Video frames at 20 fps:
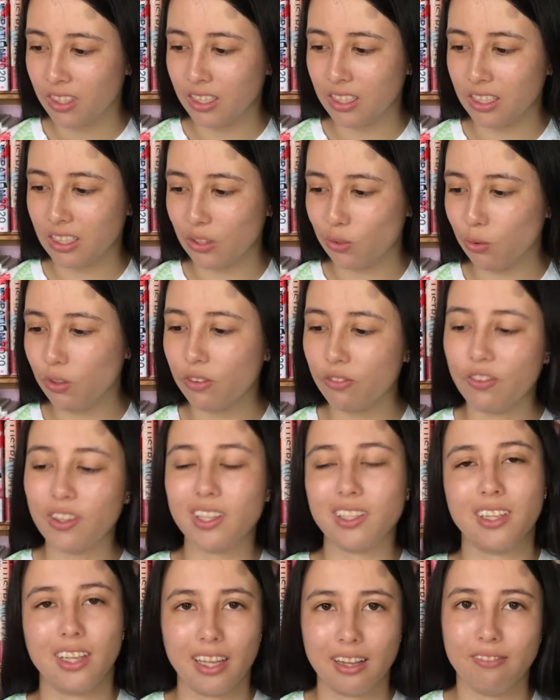That's what it
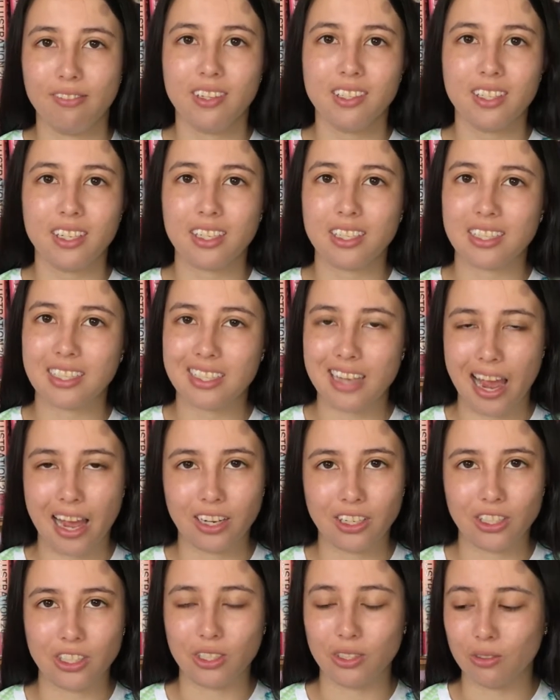feels like. It feels like a
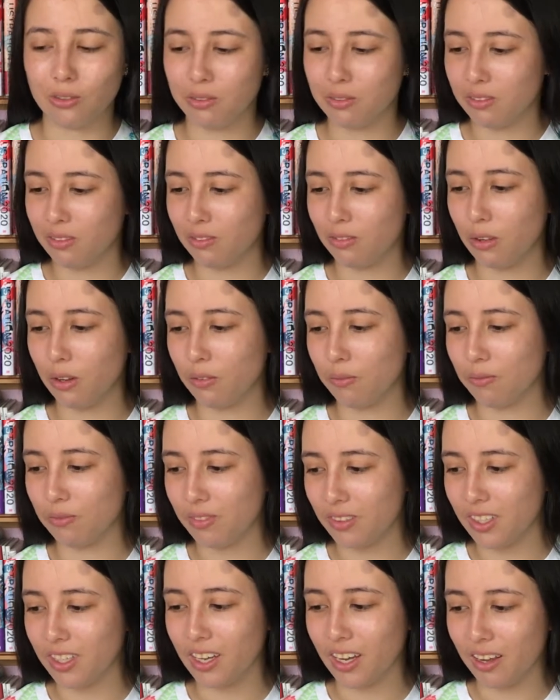statue. Well,
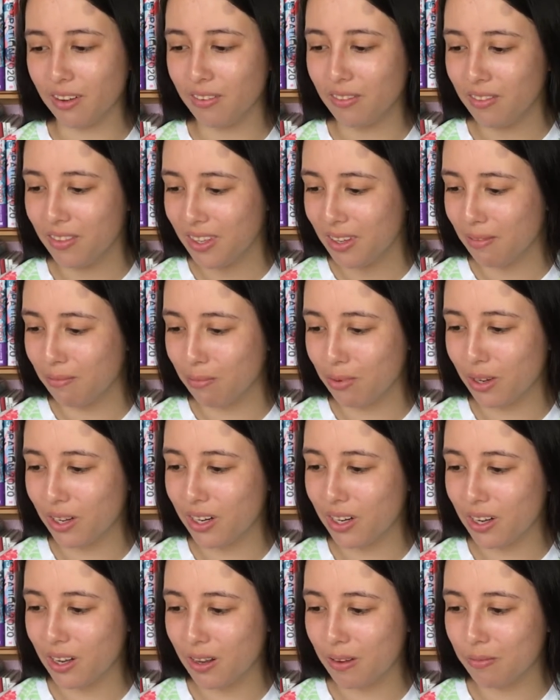yeah. But,
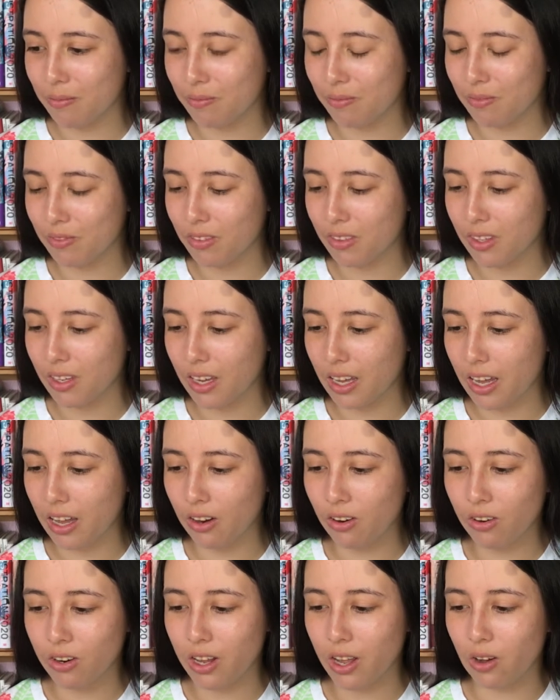I
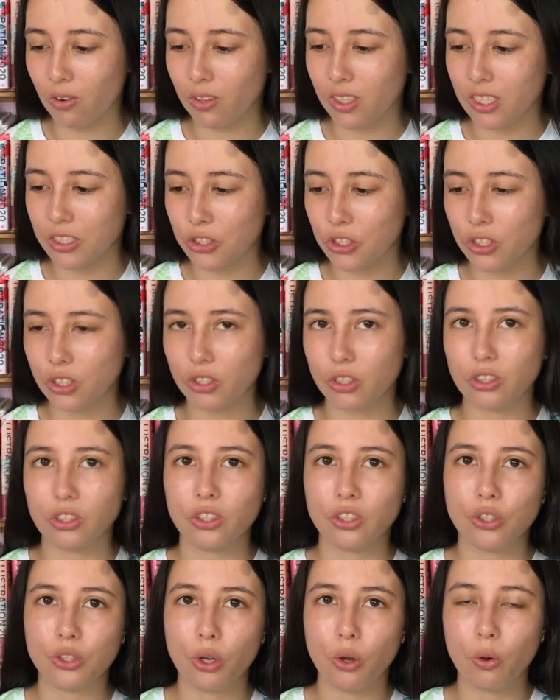don't know. It just looks
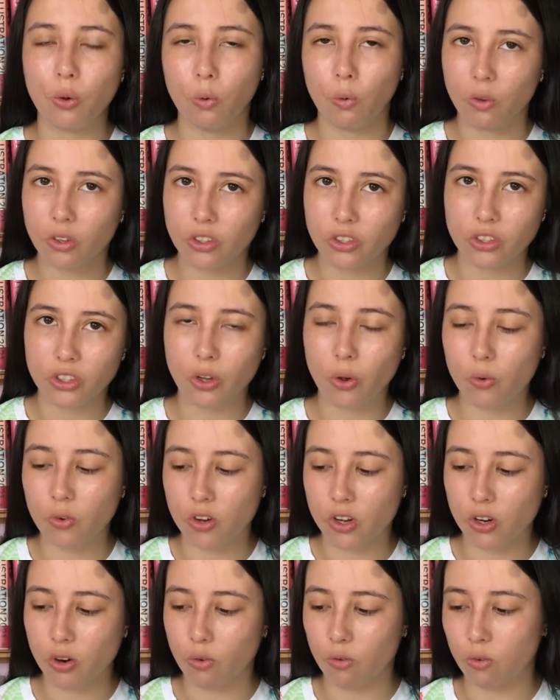so
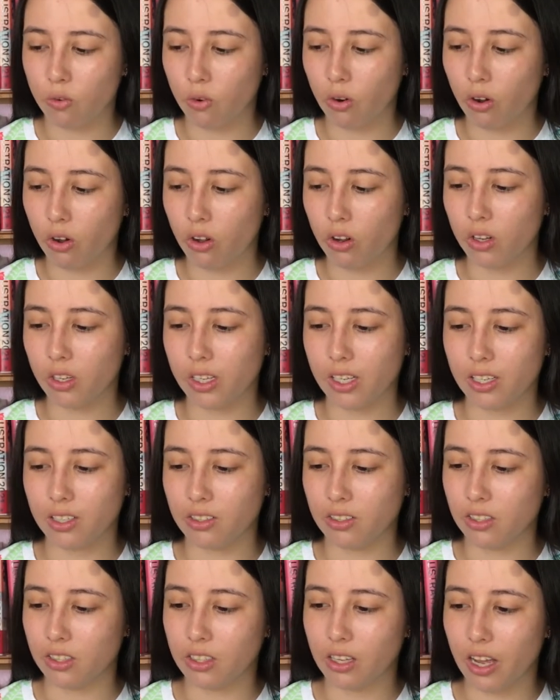good overall,
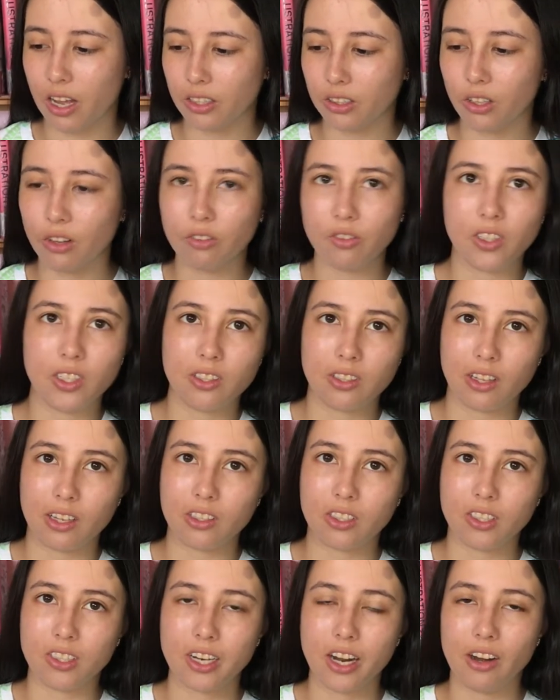and I love these
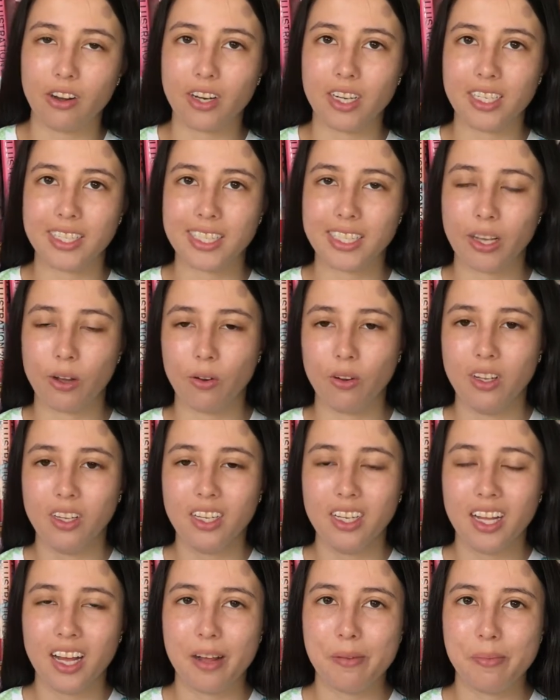legendaries, so
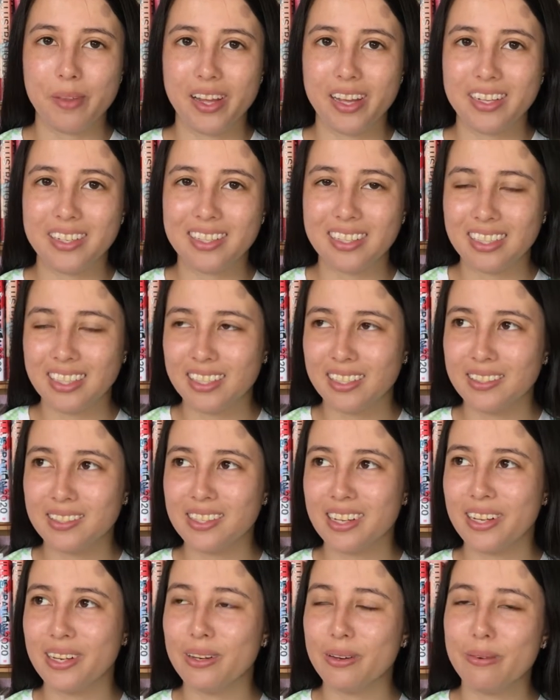I'm like,
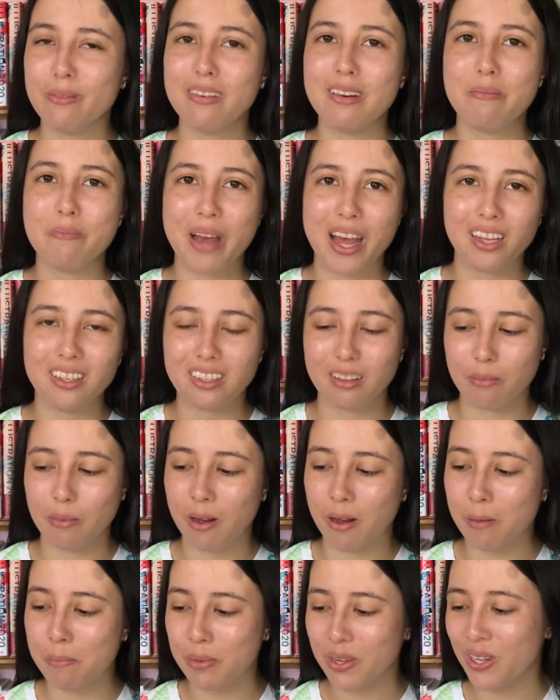I don't want to pass them
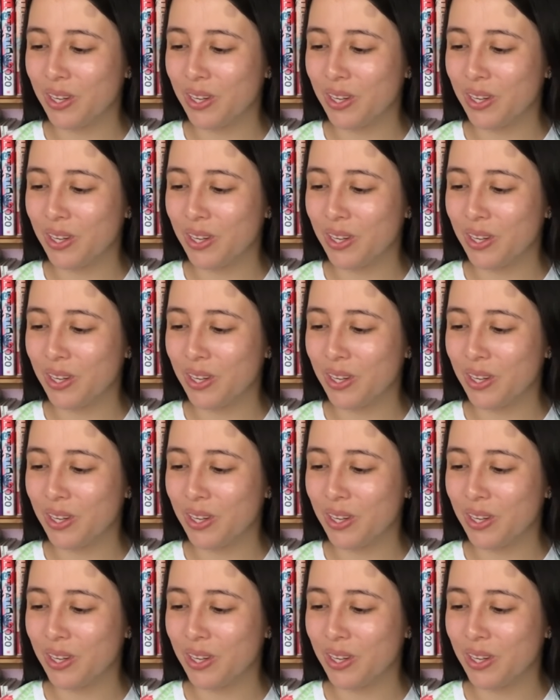up.